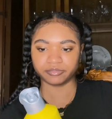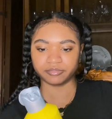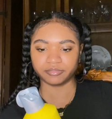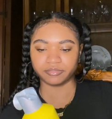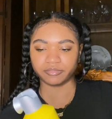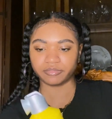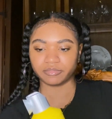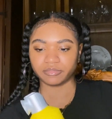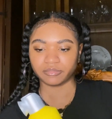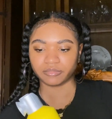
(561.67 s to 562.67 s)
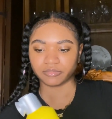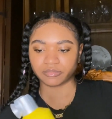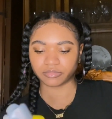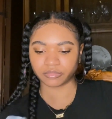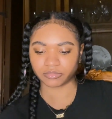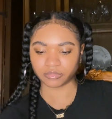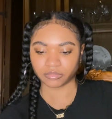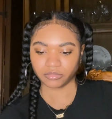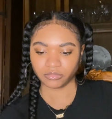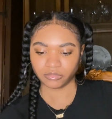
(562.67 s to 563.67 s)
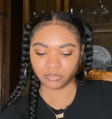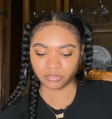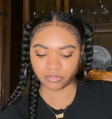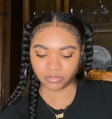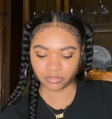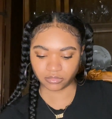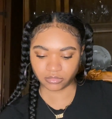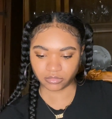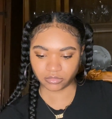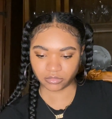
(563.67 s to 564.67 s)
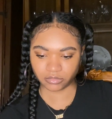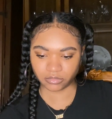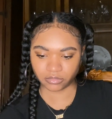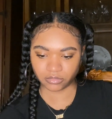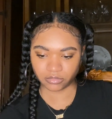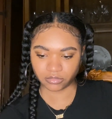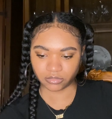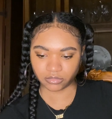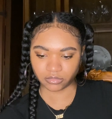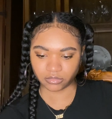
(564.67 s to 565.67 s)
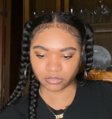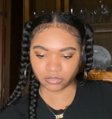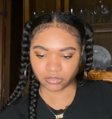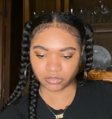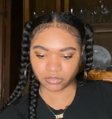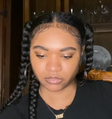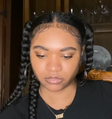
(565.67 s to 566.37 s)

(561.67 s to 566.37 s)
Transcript: (no one is talking)